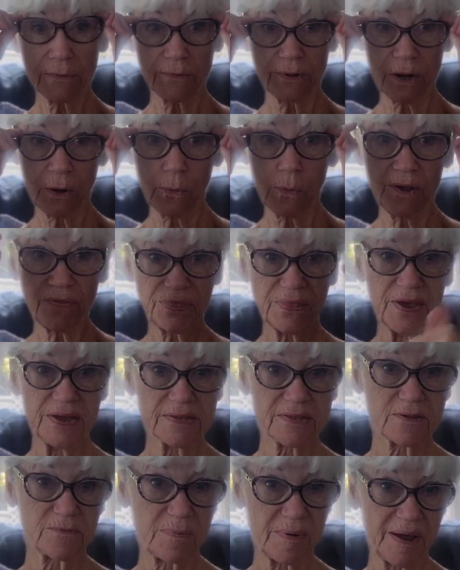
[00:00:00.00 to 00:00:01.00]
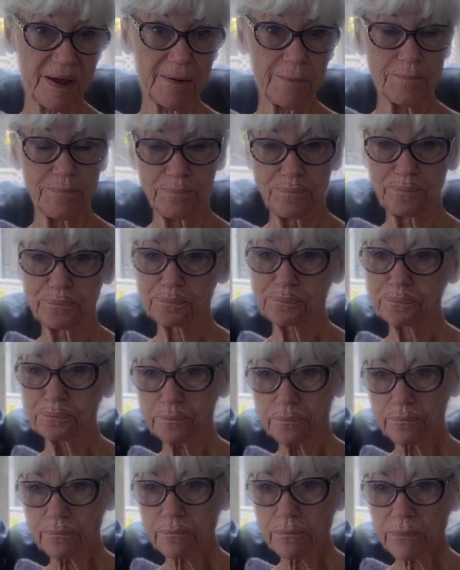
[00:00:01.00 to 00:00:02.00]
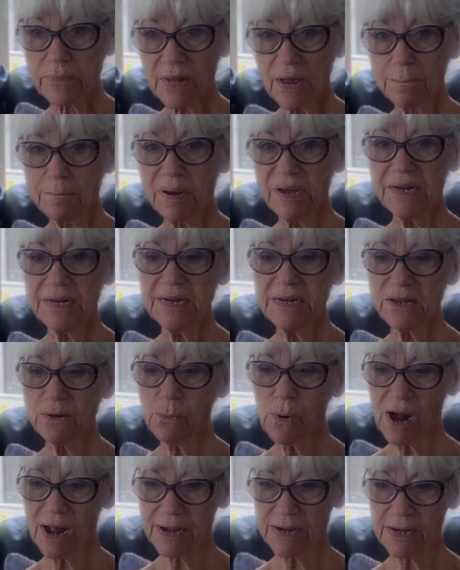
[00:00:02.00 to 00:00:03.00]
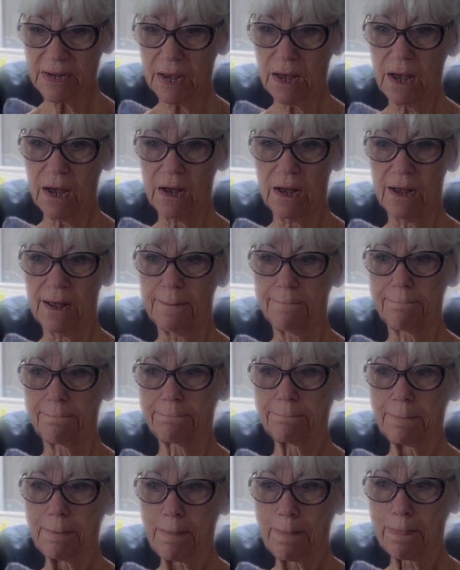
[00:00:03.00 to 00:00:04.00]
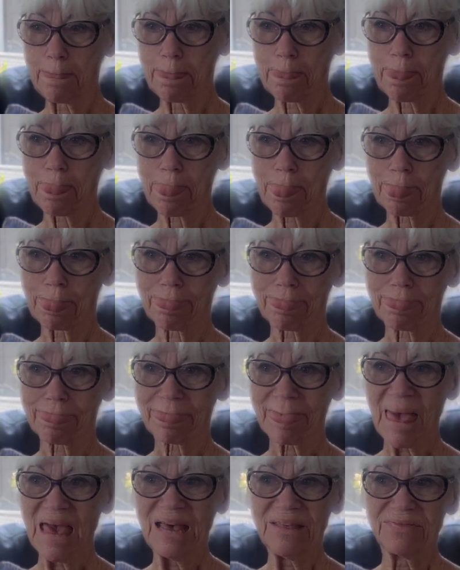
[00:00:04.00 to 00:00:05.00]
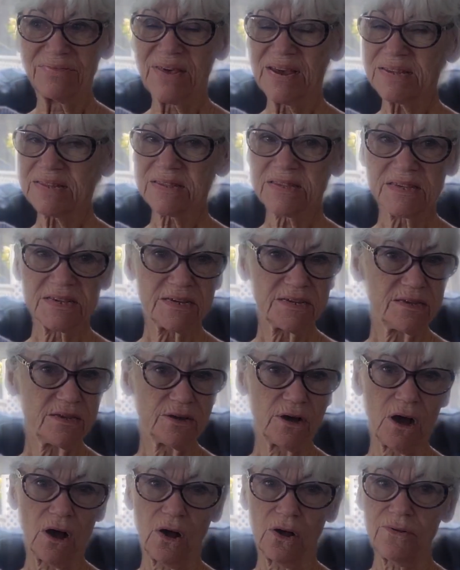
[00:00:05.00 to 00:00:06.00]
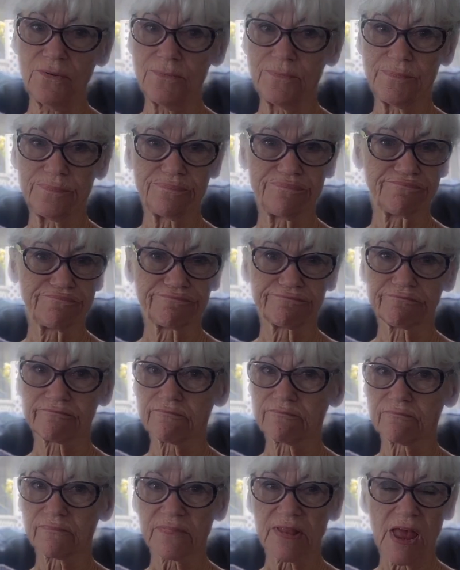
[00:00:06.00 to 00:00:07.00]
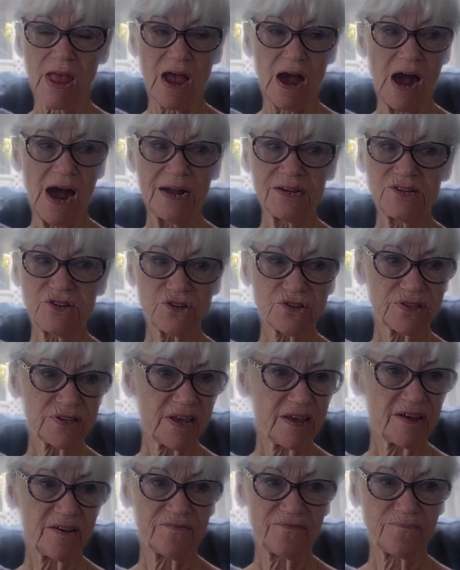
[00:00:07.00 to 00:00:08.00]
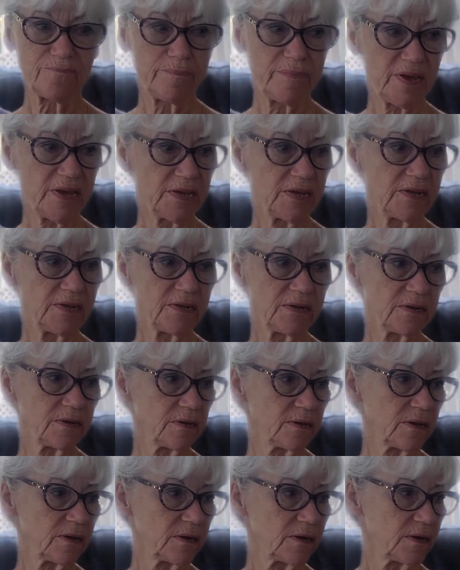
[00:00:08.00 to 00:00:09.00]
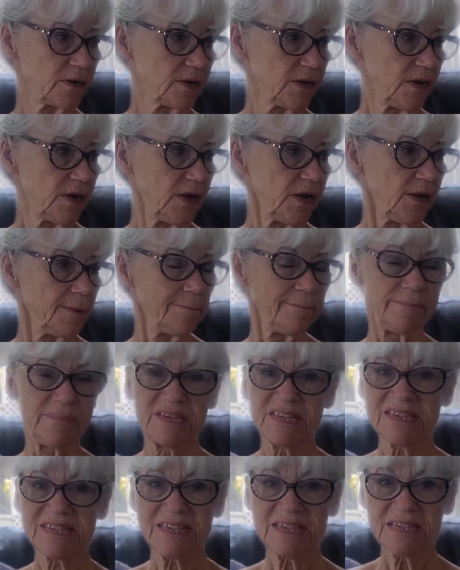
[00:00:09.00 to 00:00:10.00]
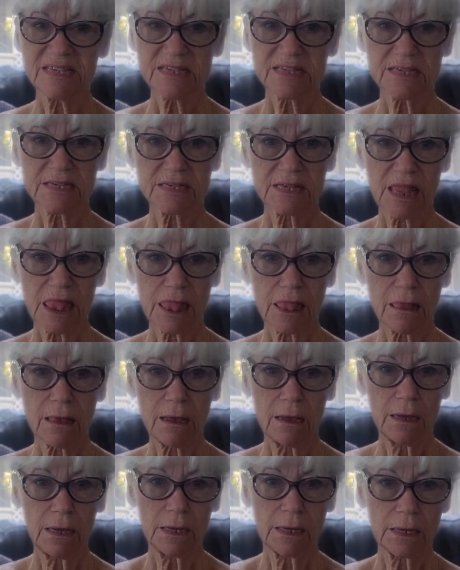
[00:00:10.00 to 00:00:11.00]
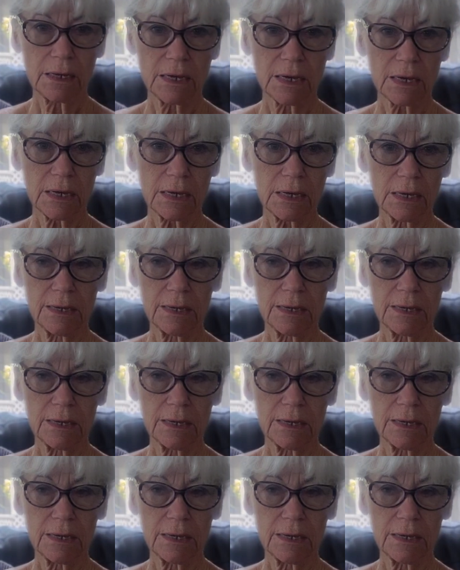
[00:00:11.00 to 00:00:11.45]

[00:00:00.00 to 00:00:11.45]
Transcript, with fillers: don't know what that's about, but anyway, um, that's it, y'all. I just have been Mrs. Slug.